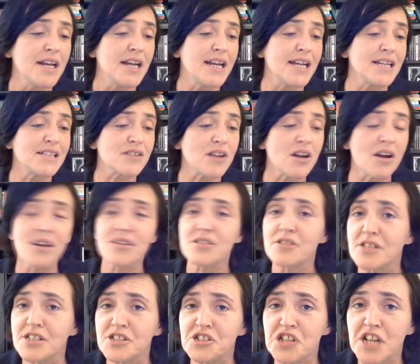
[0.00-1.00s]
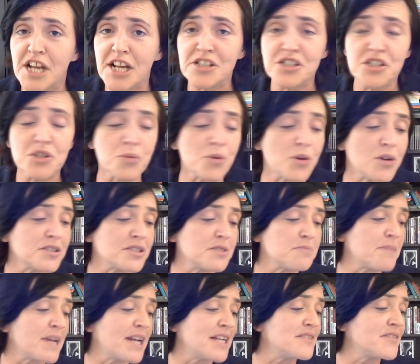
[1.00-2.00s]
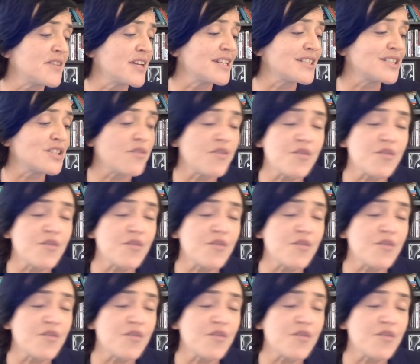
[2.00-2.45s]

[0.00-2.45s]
It utterly changed the world. It made things